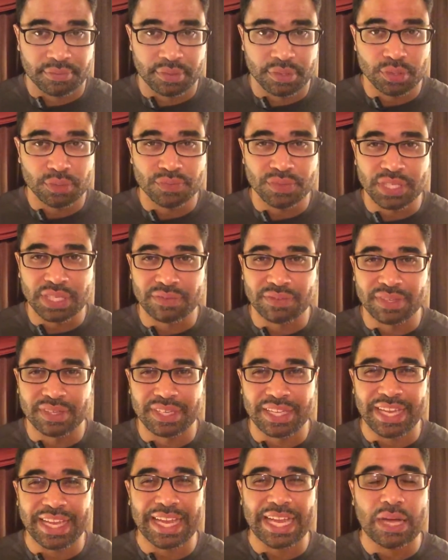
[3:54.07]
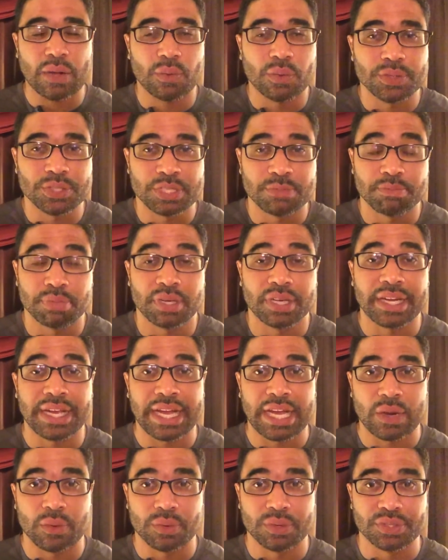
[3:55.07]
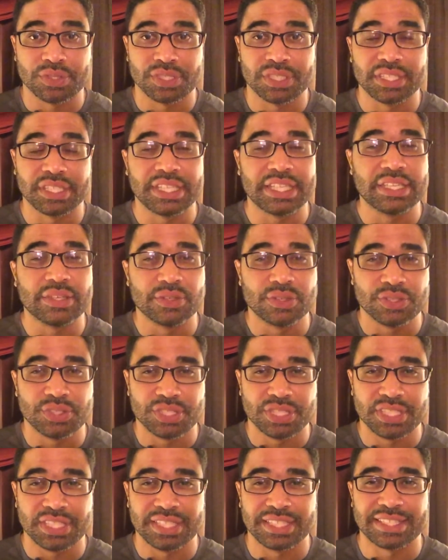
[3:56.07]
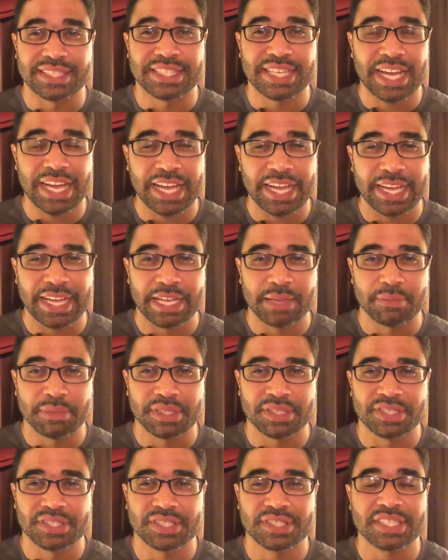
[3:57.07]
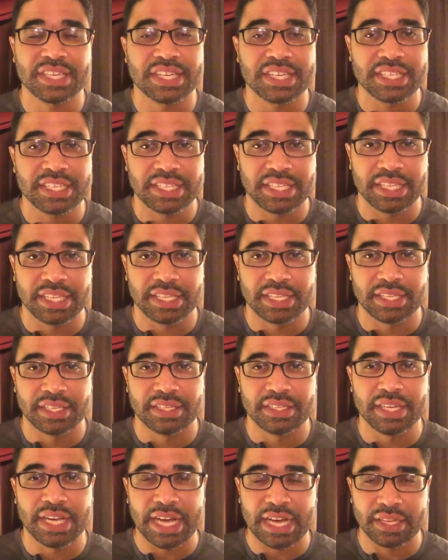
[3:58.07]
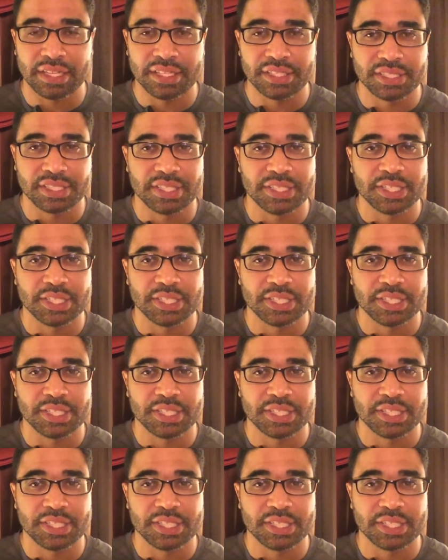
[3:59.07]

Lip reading: You've given hours upon hours and energy and time and studying and knowledge and